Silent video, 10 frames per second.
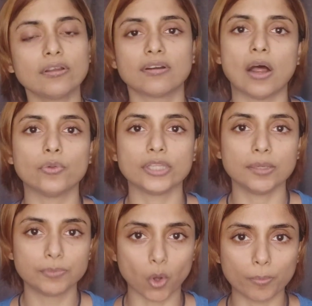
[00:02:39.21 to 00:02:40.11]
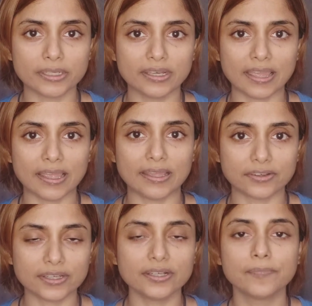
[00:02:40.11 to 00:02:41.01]
around the abdominal
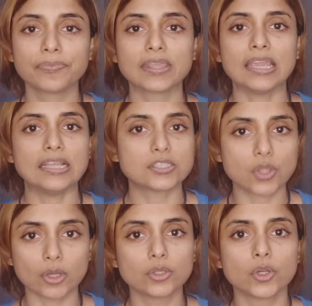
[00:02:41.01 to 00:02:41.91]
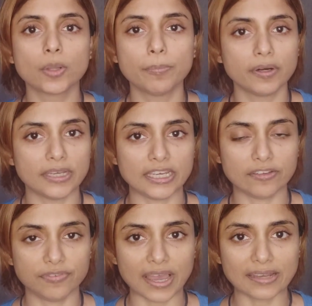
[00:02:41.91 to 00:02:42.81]
area, it's not going to burn any
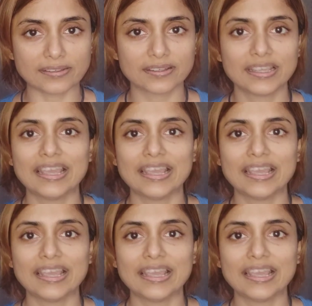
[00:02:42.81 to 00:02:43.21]
fat.